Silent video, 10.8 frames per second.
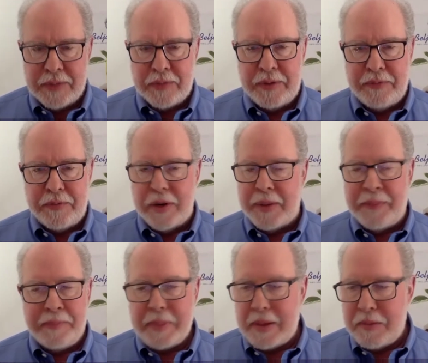We've
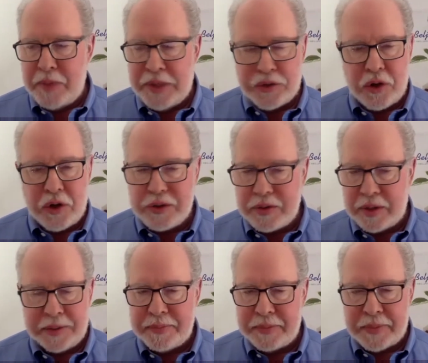researched
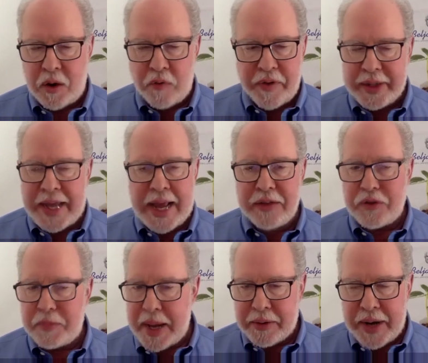ovarian cancer,
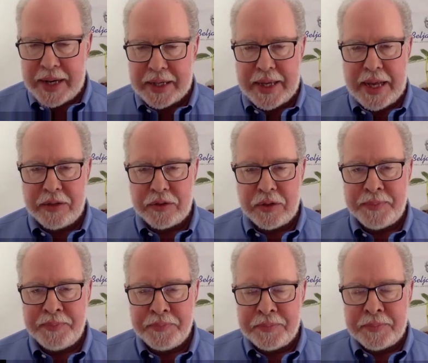pancreatic cancer,
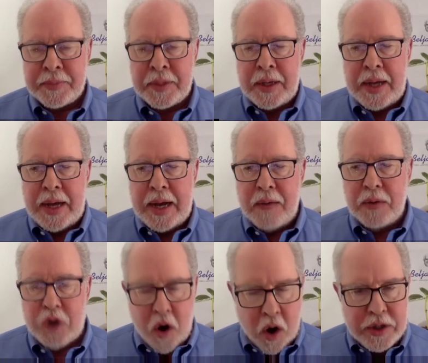which
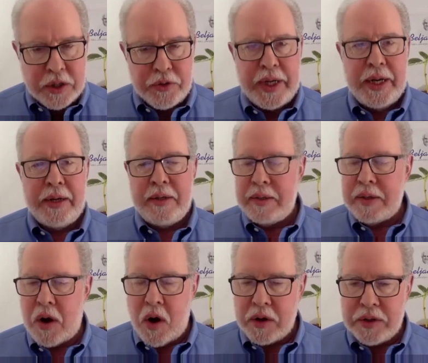are hard to treat,
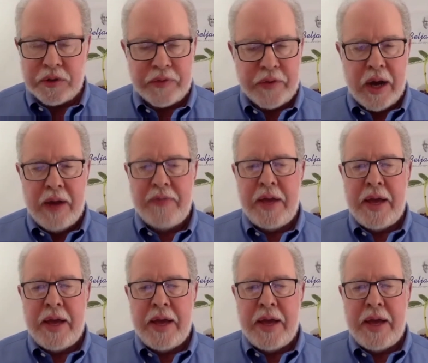hard to survive,